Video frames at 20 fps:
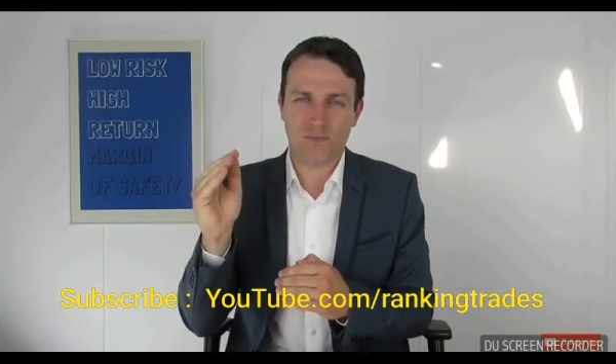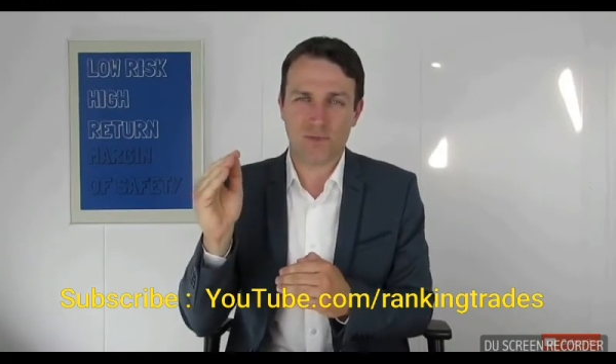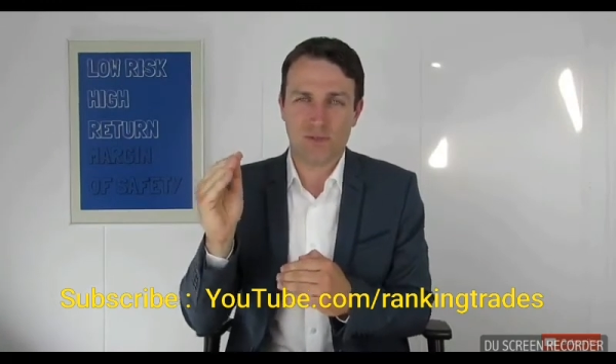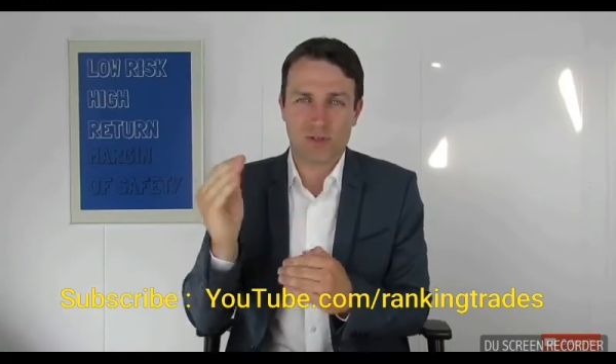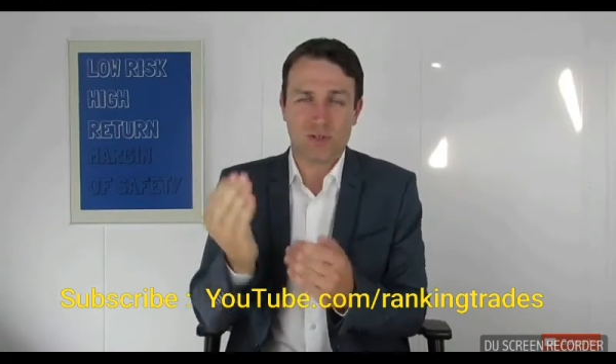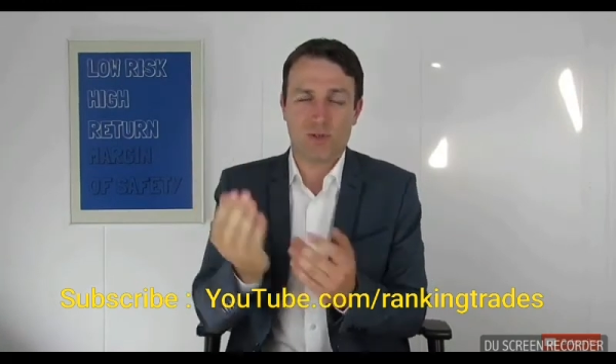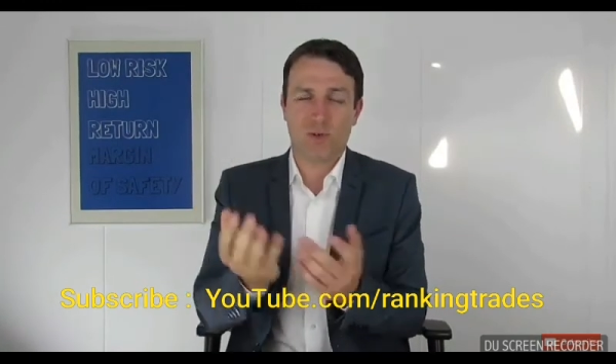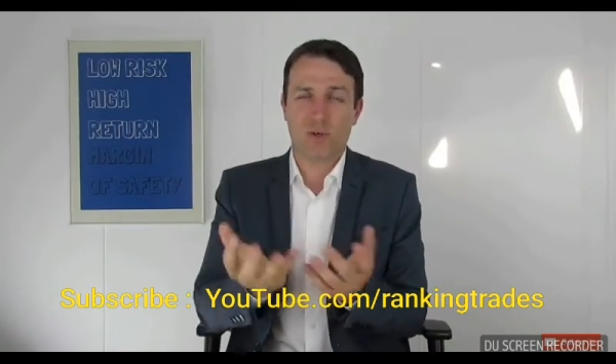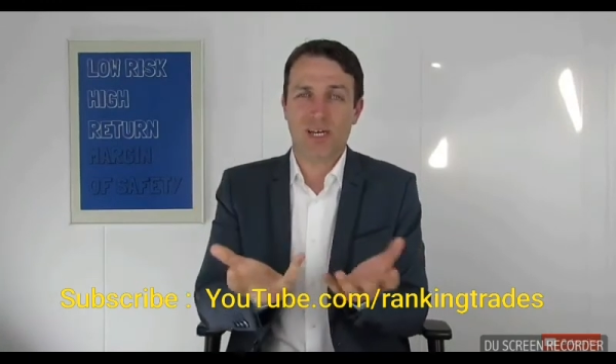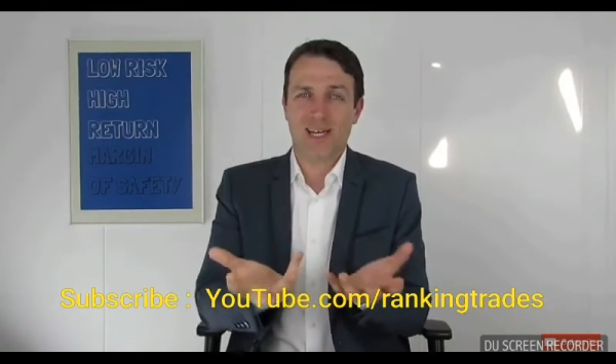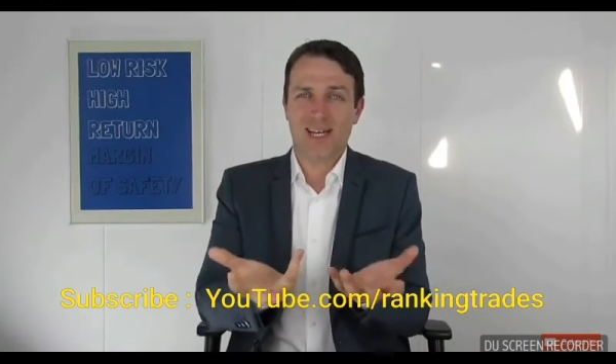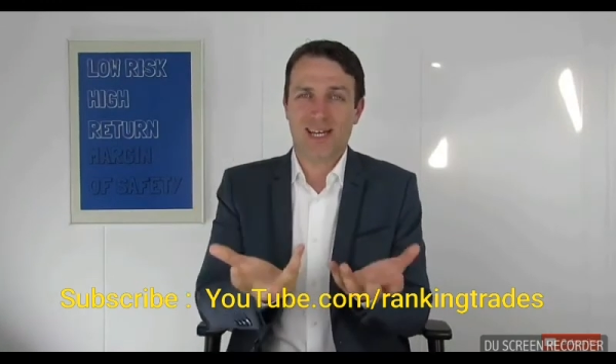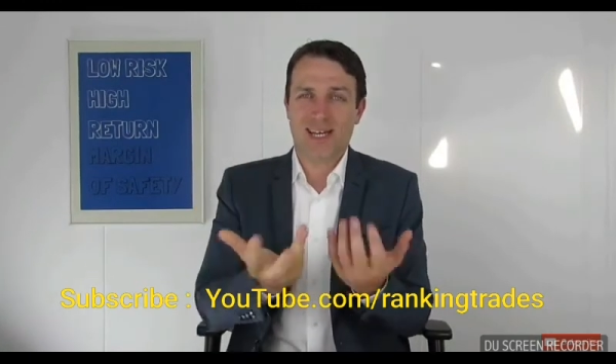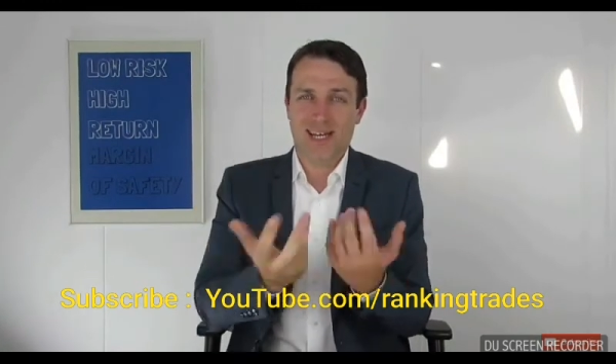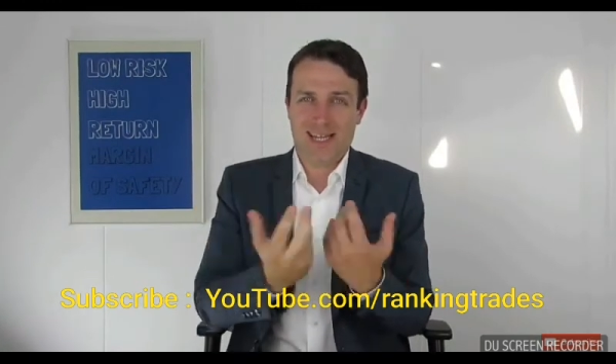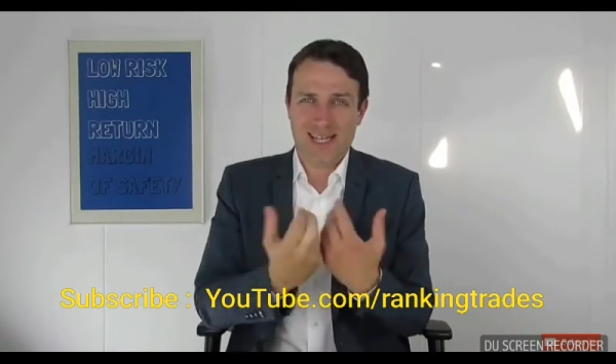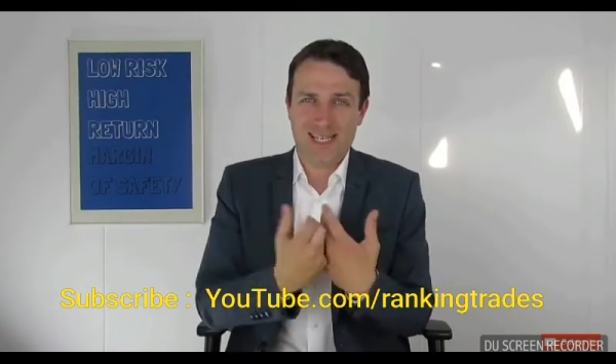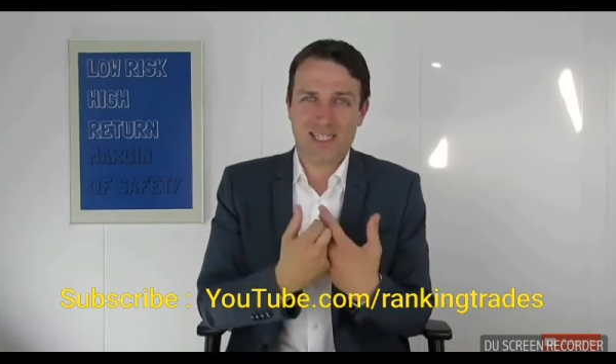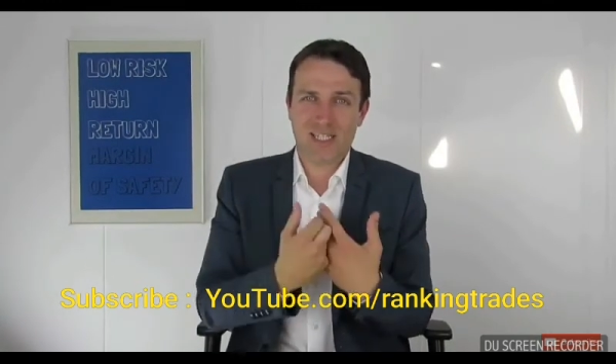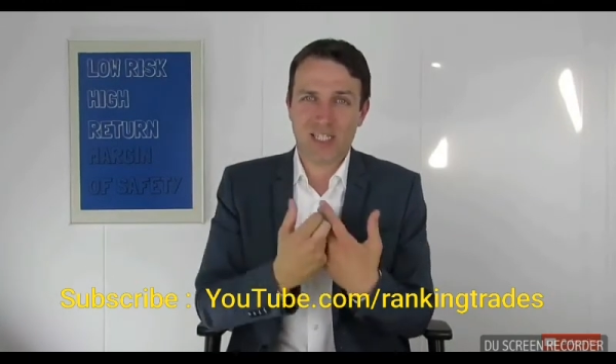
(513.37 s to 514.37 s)
So
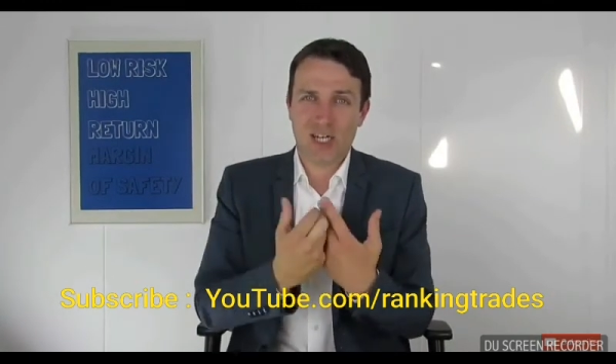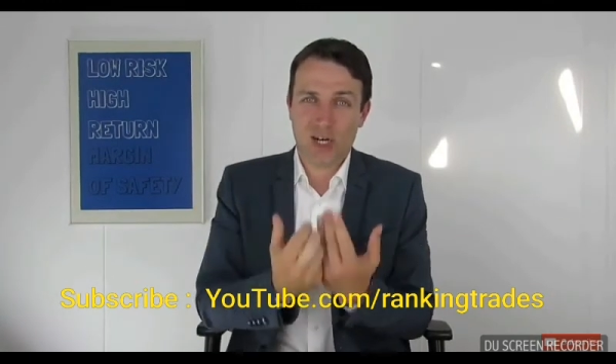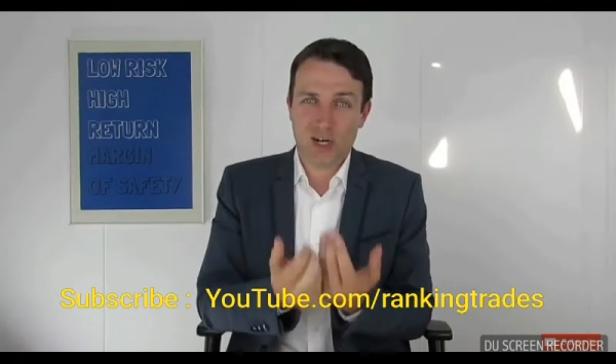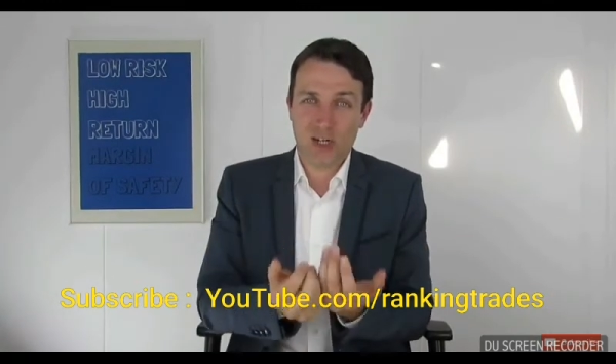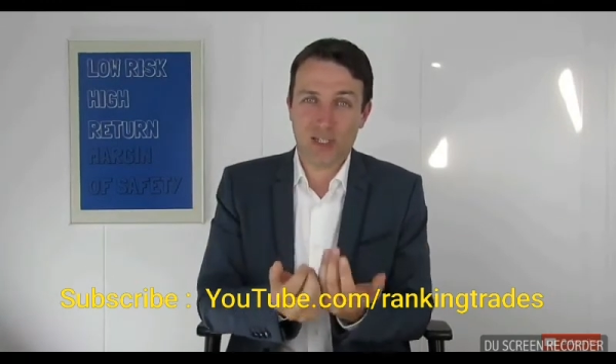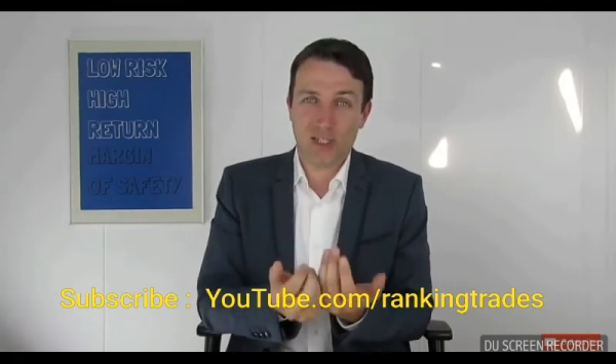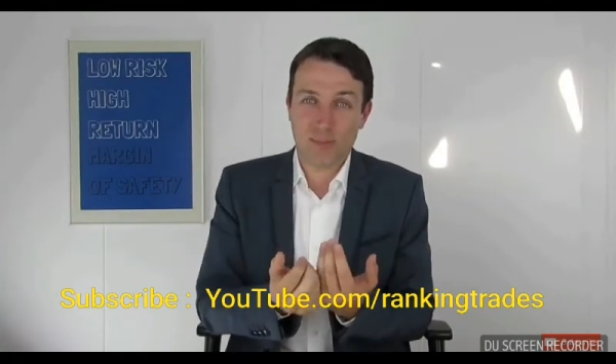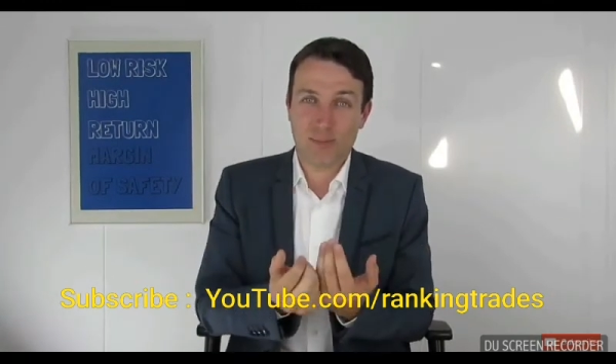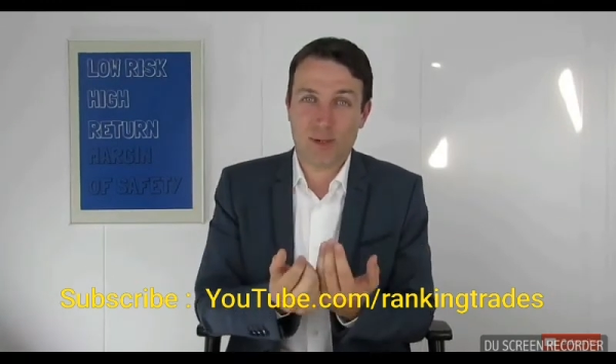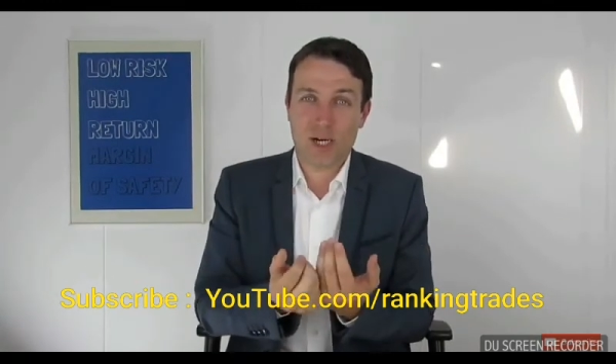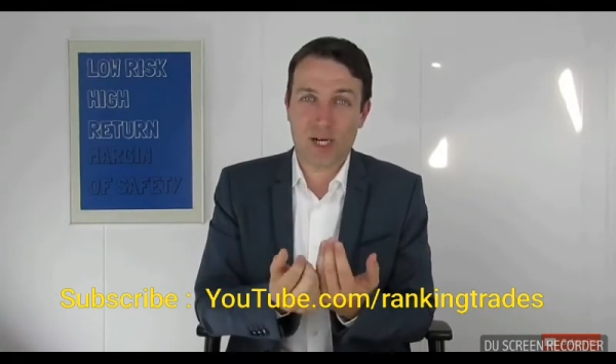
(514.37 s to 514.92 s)
it's a hot